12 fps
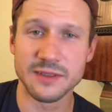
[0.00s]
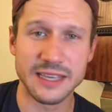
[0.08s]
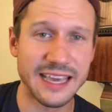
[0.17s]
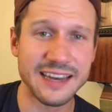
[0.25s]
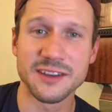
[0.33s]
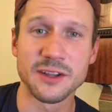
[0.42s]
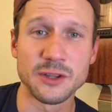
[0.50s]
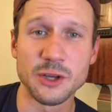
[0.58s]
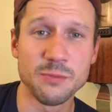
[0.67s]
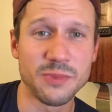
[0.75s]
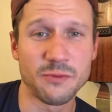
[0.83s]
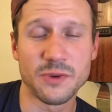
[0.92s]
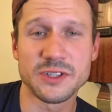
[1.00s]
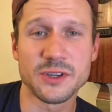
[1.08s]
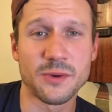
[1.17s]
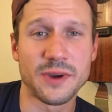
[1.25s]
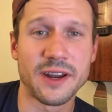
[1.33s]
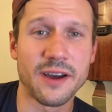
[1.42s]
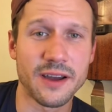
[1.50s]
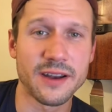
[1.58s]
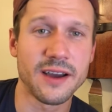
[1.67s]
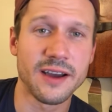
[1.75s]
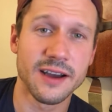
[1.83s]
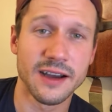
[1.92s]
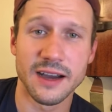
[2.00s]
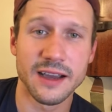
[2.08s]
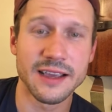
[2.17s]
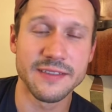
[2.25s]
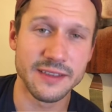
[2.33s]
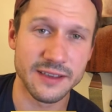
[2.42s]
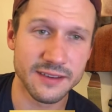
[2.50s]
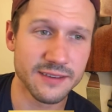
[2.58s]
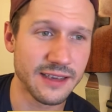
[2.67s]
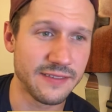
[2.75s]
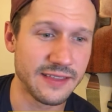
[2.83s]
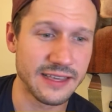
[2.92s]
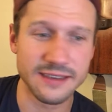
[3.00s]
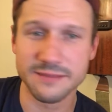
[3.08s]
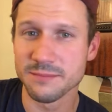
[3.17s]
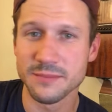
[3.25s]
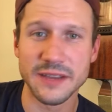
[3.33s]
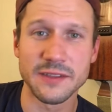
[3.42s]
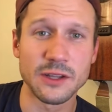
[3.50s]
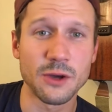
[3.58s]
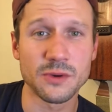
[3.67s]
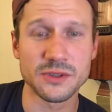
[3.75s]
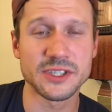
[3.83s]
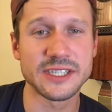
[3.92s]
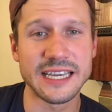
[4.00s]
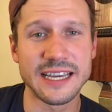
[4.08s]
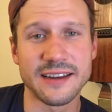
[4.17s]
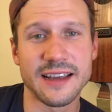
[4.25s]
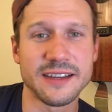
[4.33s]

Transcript: get in the loop of what's going on in the local scene,